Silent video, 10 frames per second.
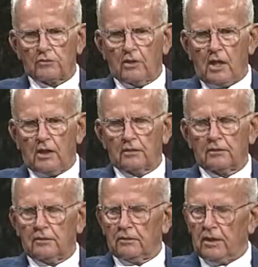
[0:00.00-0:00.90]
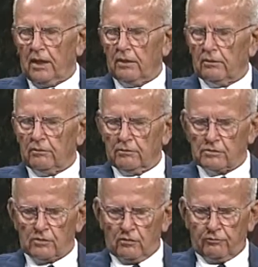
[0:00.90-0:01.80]
trot, canter,
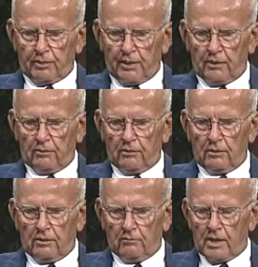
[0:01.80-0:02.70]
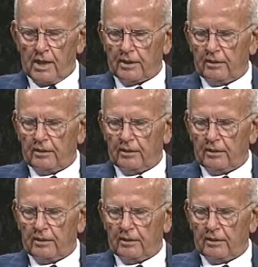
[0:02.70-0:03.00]
slope rack,